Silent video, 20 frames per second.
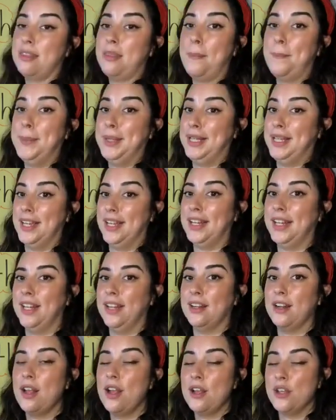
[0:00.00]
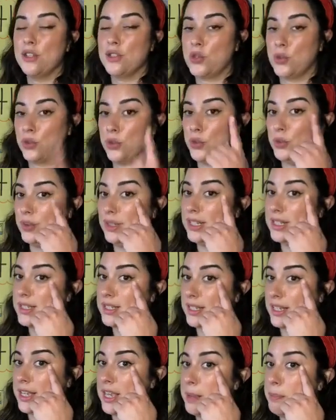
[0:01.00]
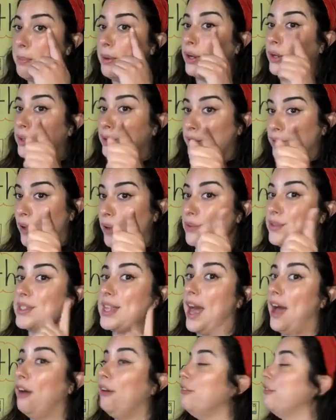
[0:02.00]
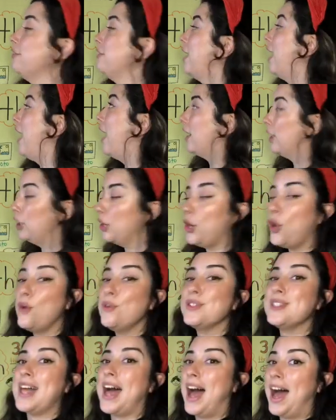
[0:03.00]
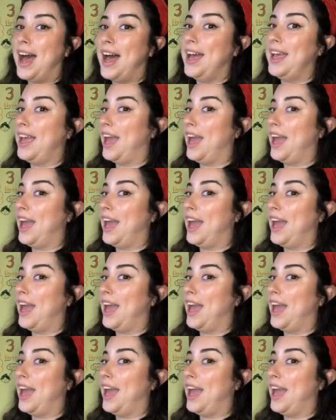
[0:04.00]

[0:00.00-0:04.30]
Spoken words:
the beginning. So you need to keep a close eye